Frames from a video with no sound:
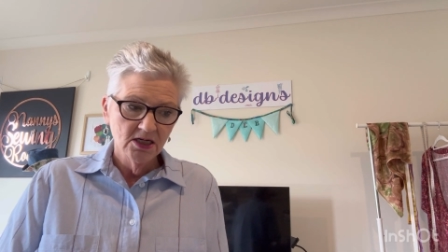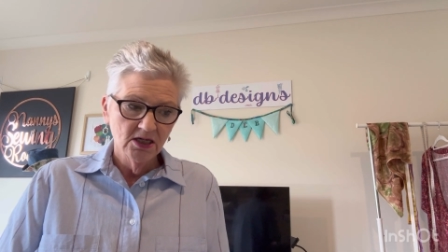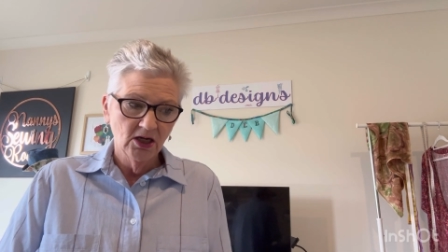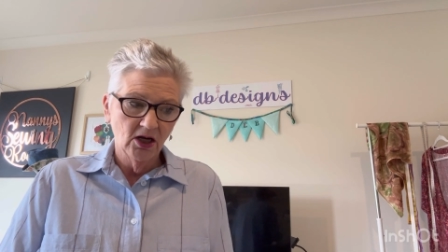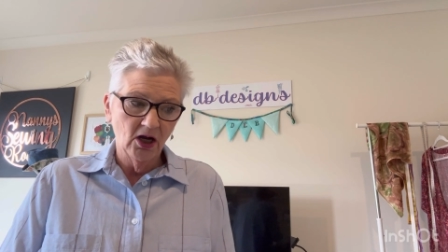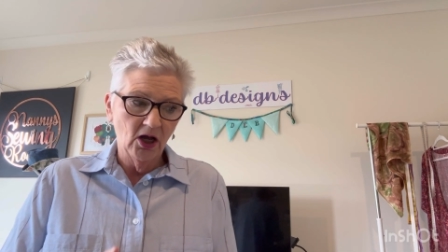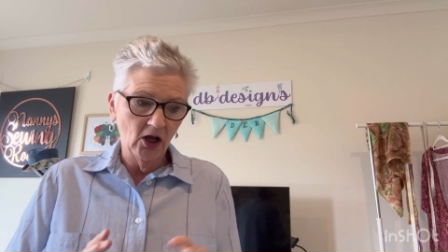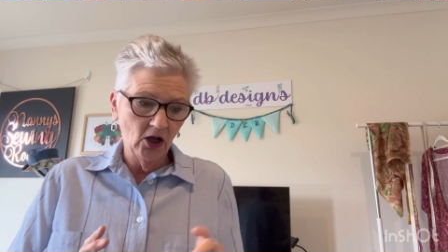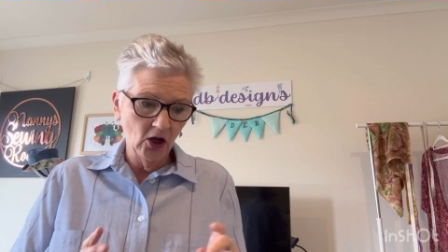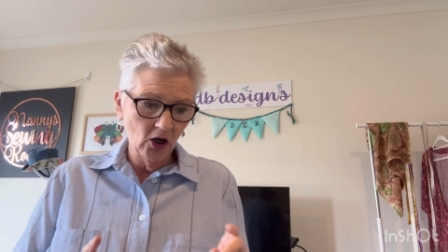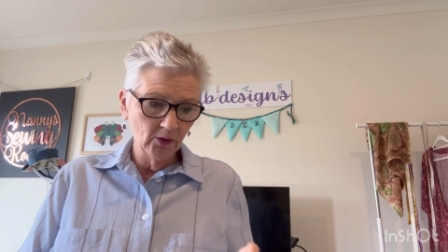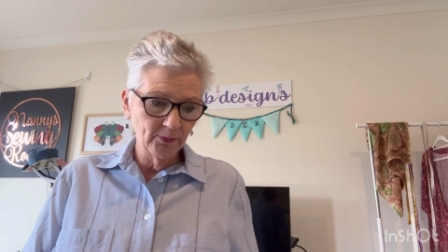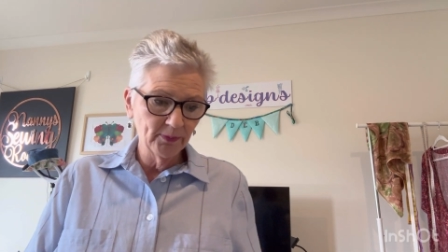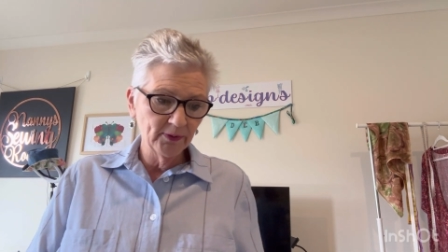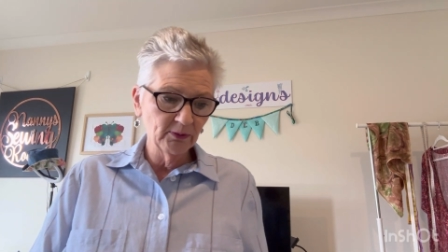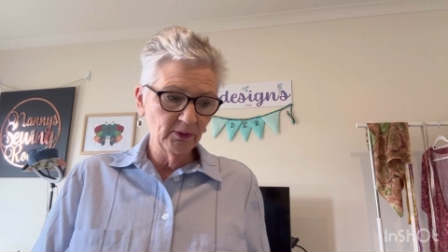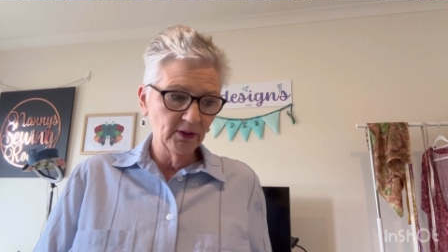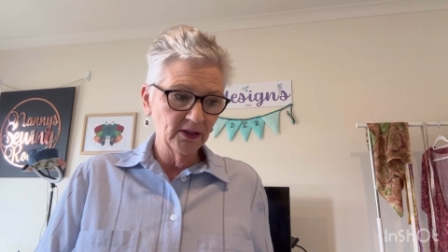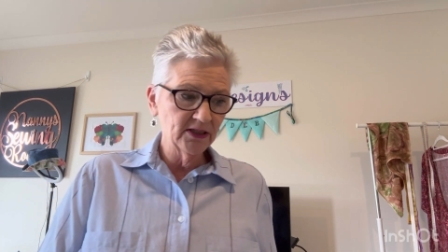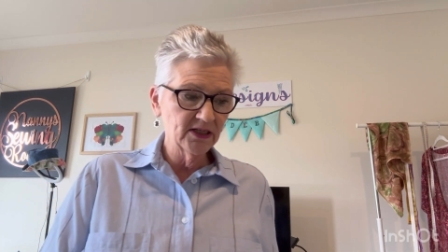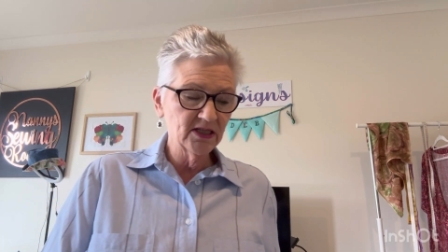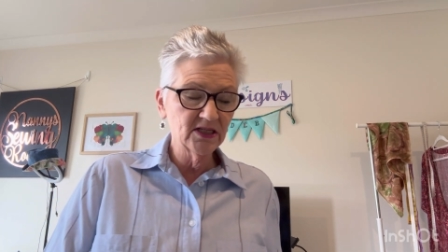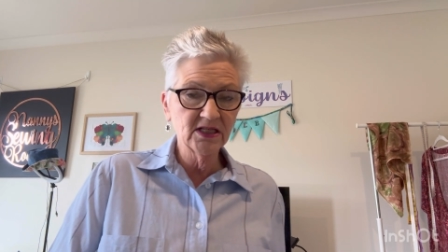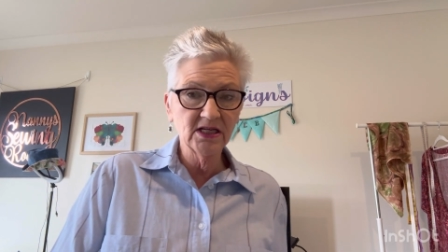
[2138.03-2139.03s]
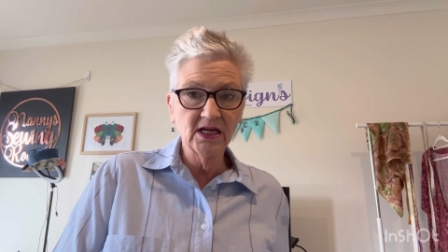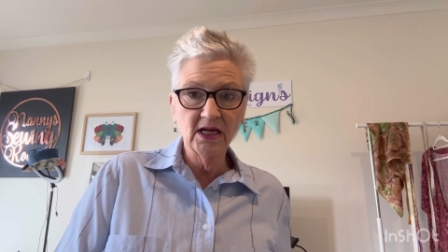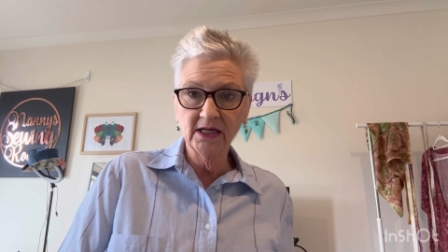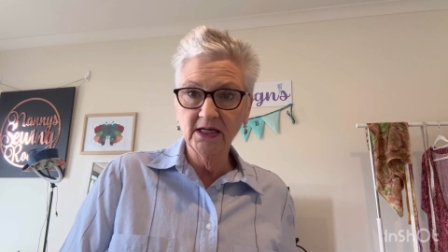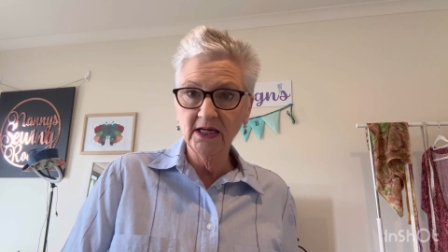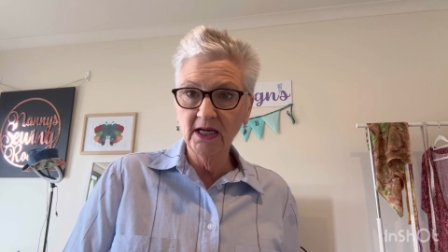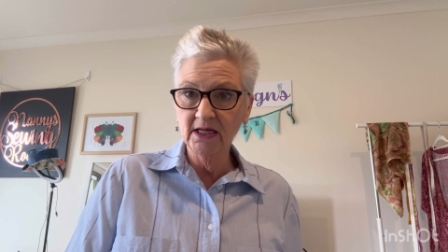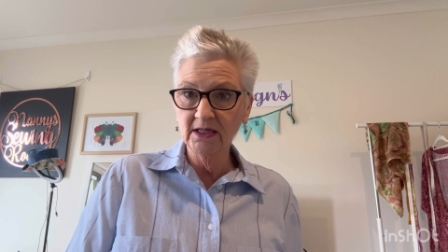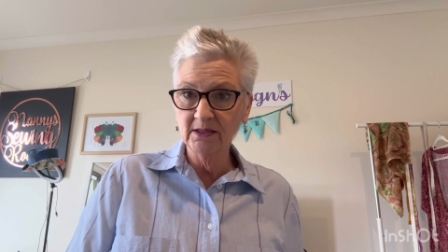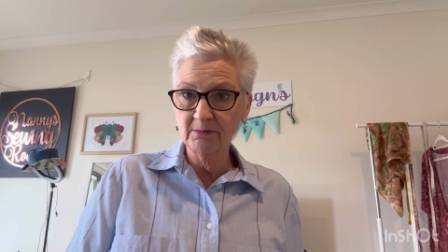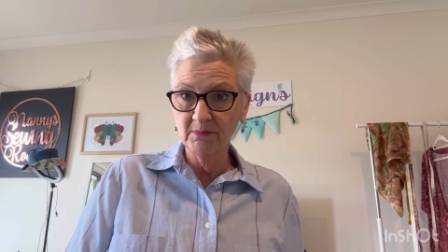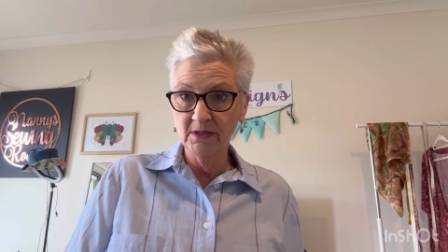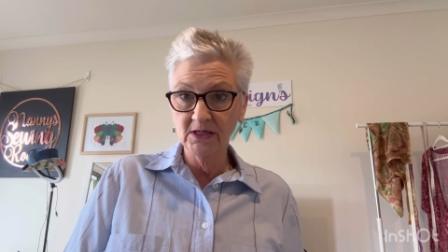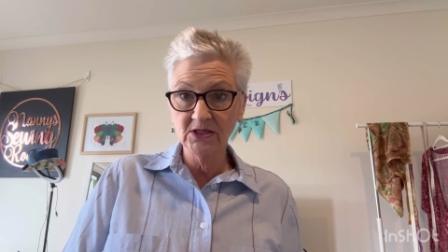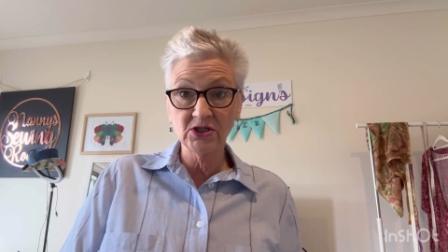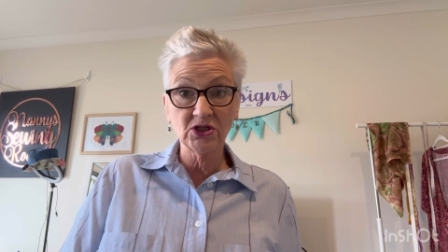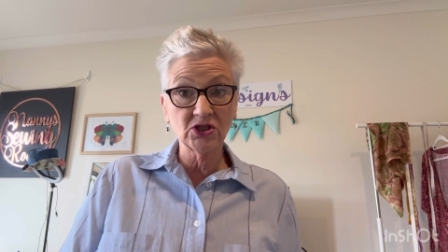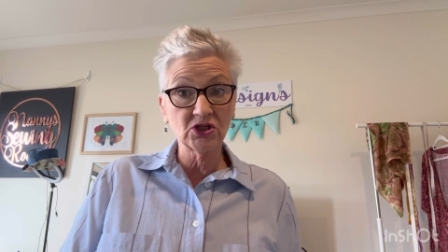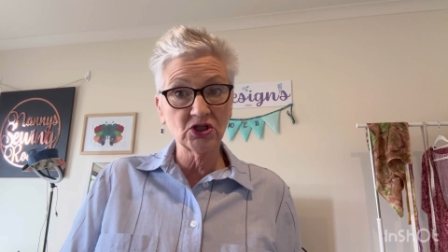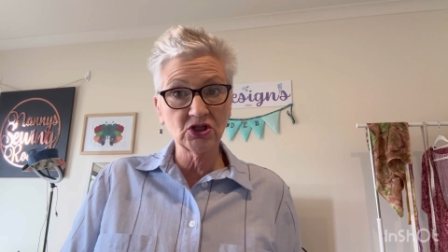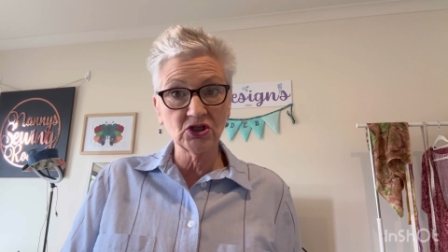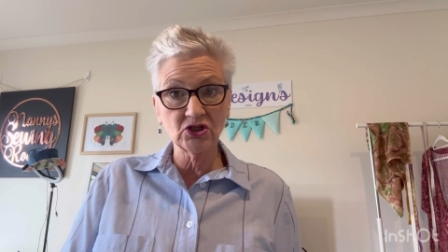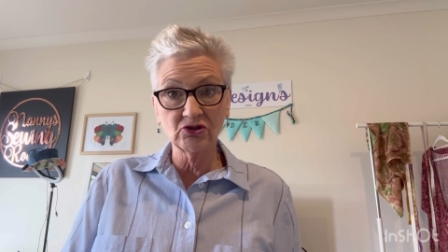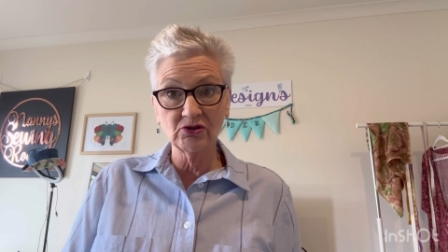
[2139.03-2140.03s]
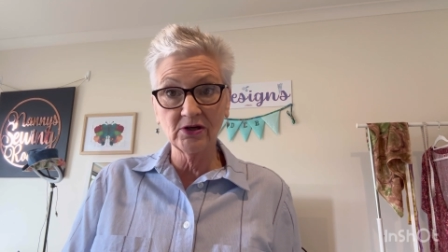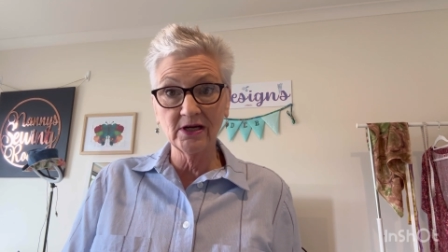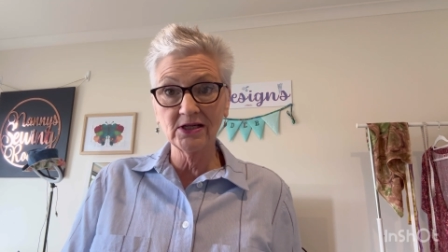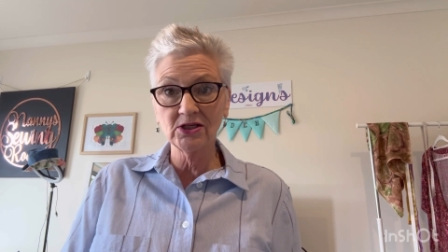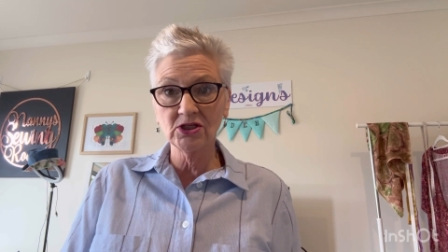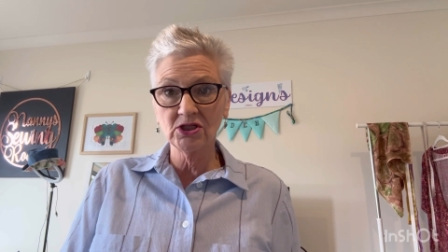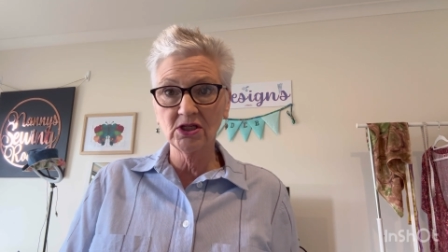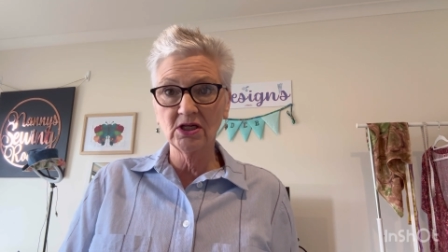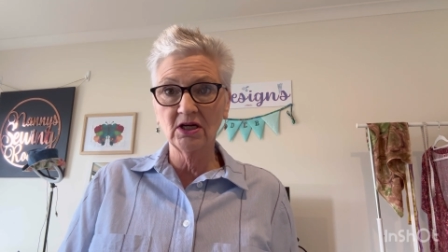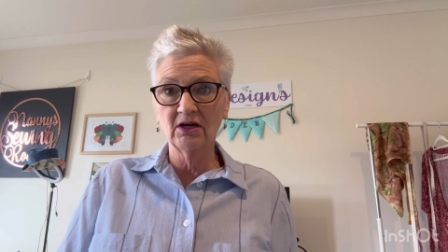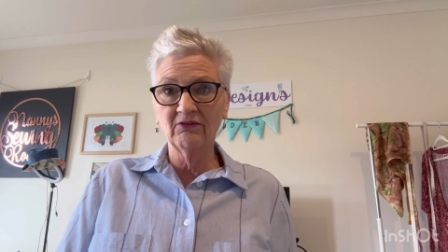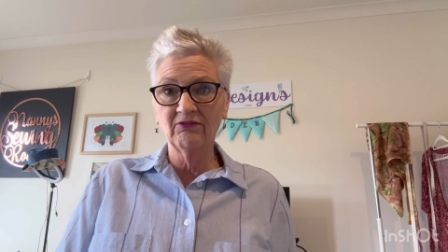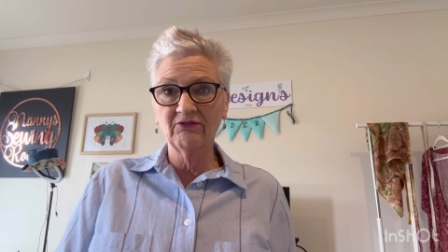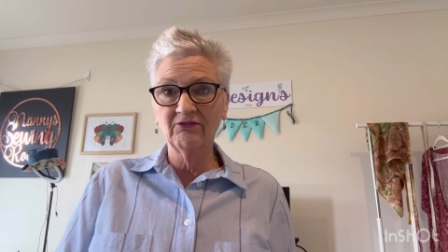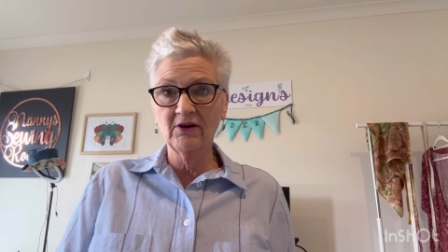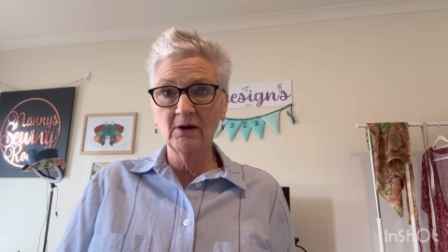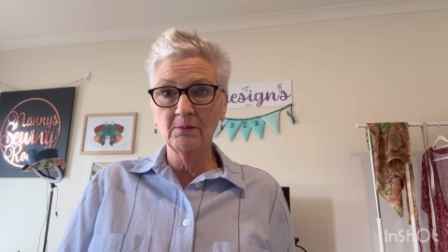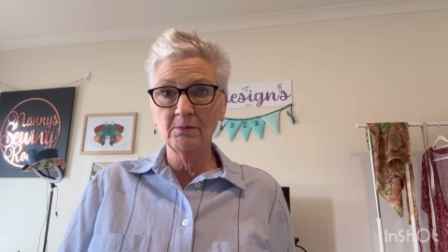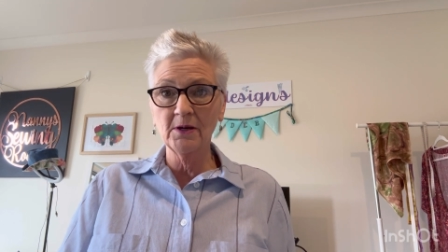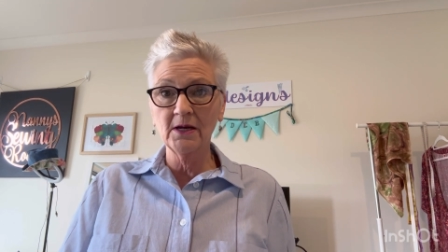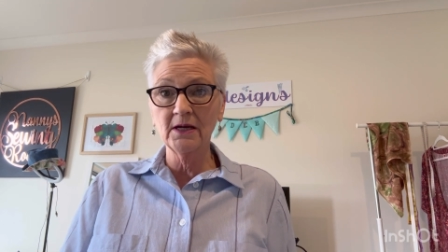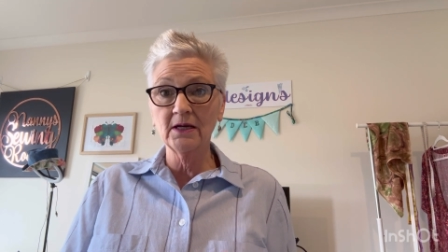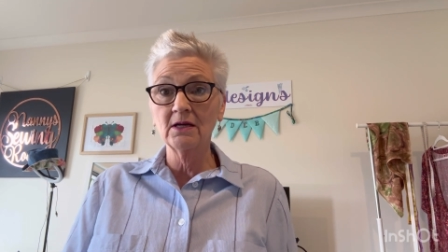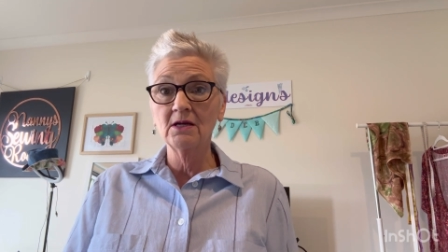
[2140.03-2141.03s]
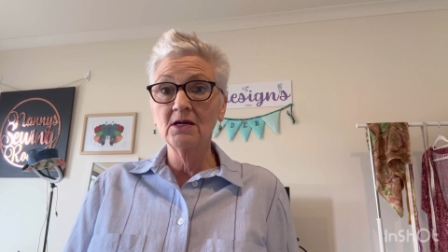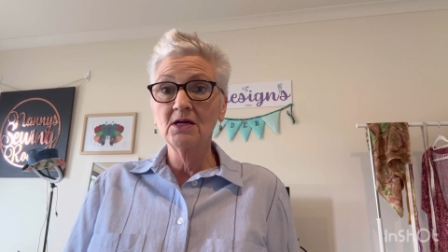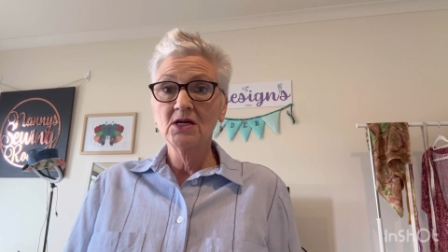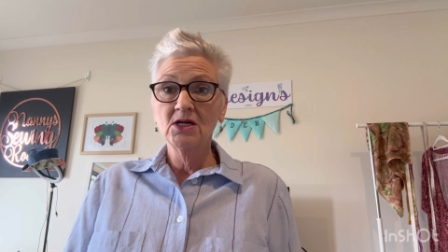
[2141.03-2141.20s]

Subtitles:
I hope you understand how to measure stretch in fabric.